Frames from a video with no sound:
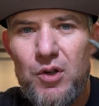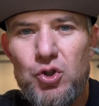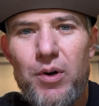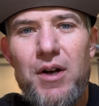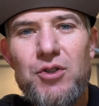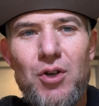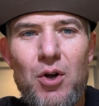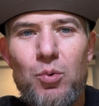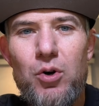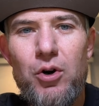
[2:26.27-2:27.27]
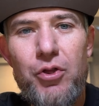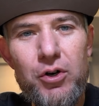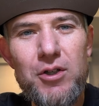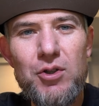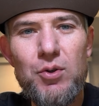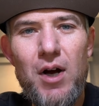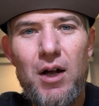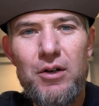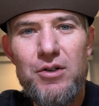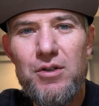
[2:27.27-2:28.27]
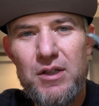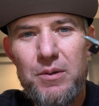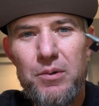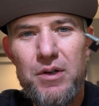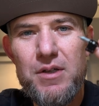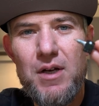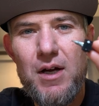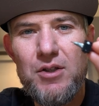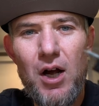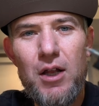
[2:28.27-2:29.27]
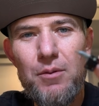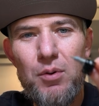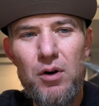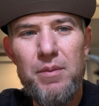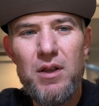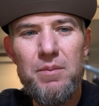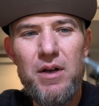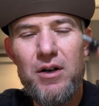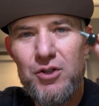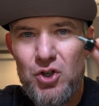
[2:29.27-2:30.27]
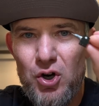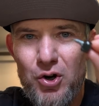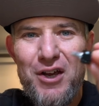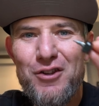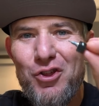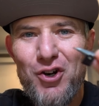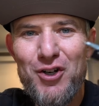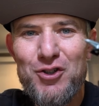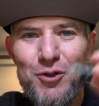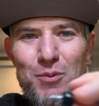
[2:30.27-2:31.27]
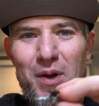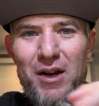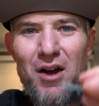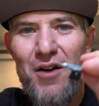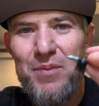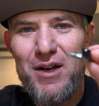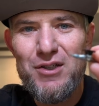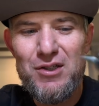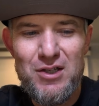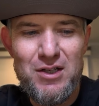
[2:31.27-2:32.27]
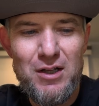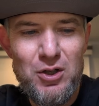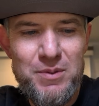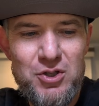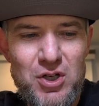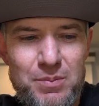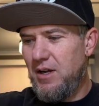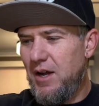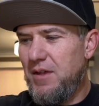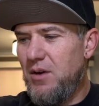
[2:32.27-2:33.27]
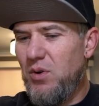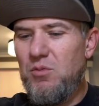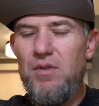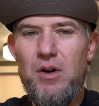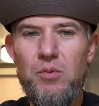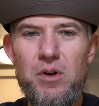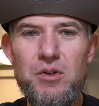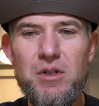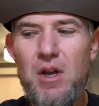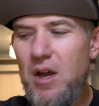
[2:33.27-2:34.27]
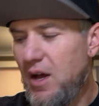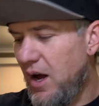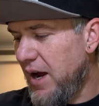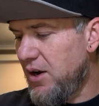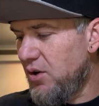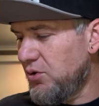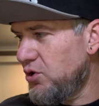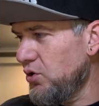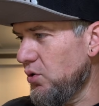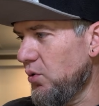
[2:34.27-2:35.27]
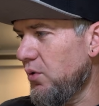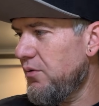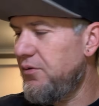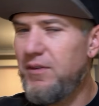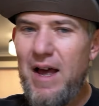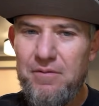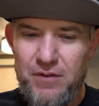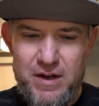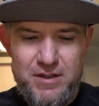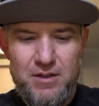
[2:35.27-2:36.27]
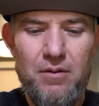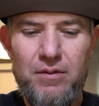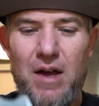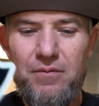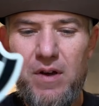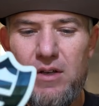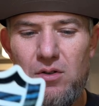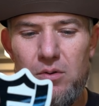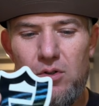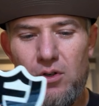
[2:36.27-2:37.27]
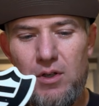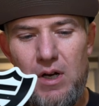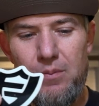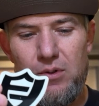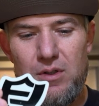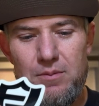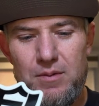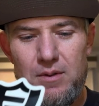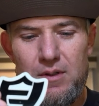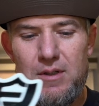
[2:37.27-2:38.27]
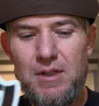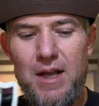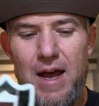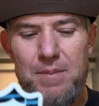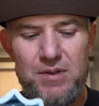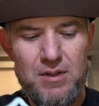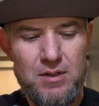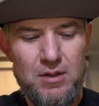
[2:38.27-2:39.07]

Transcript: trucks were $32 because it was $1 per millimeter. So getting the 32 paid off because it's just a little bit cheaper. And then we move on to wheels. I go to flat face. Flat face always hooks it up with some slaps.